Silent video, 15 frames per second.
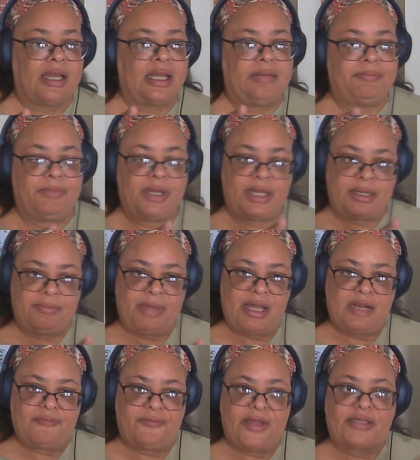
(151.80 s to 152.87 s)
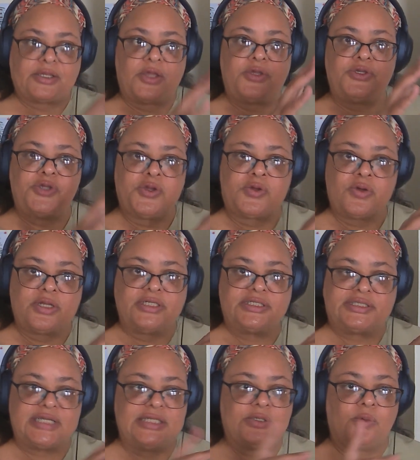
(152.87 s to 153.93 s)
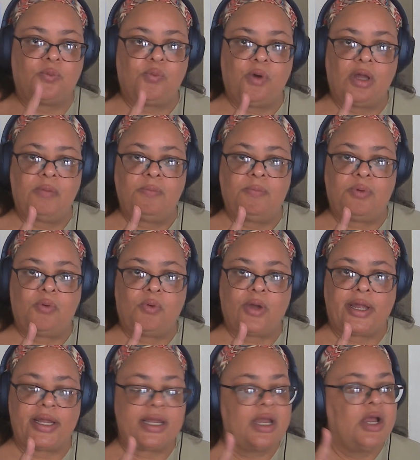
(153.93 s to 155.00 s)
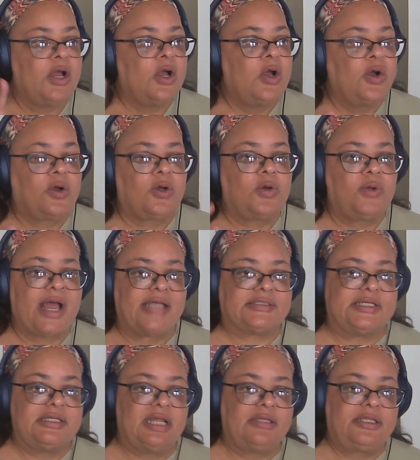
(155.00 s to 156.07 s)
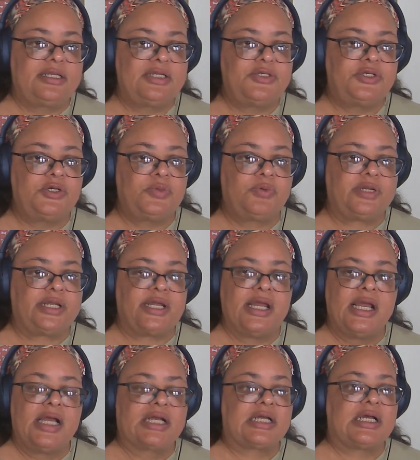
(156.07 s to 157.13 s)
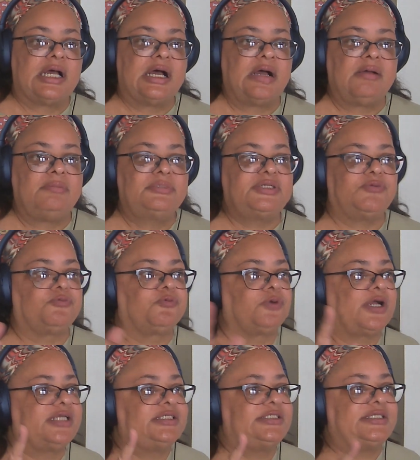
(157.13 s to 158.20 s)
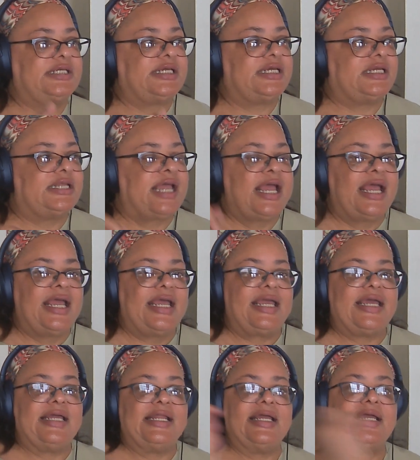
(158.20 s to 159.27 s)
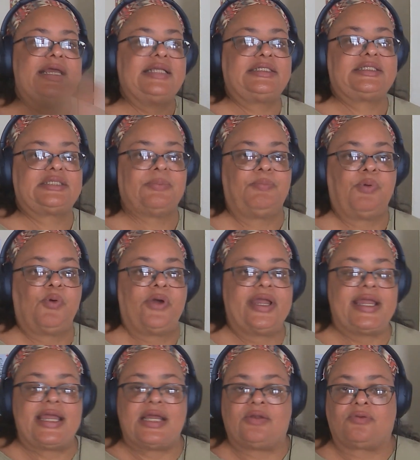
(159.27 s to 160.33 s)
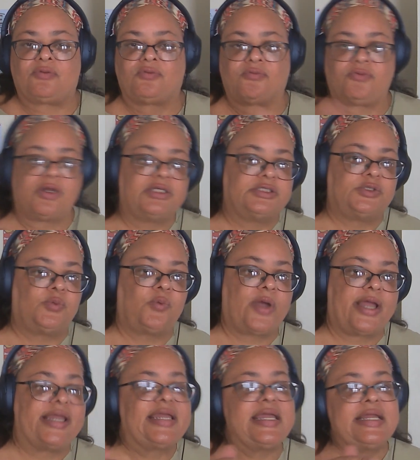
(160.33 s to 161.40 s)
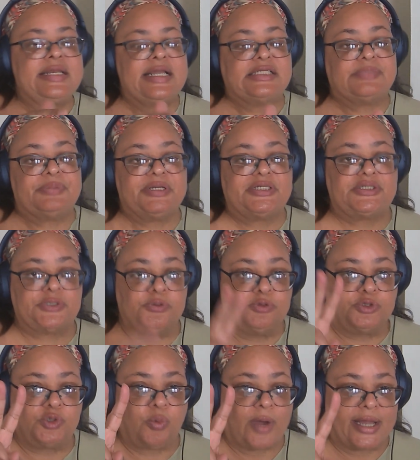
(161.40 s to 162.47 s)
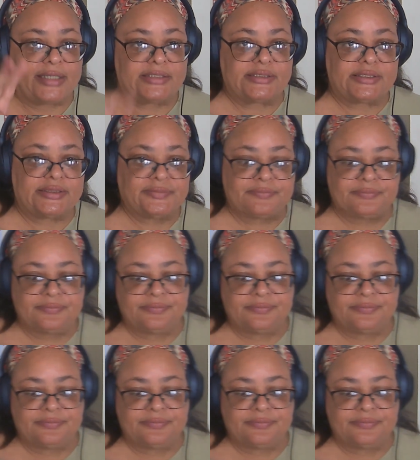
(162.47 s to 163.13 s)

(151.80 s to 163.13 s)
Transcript: and, and matter of fact, you're going to see the one boy who has nothing to do with it comes, runs in, and hits the boy and runs away. He needs to be sued twice.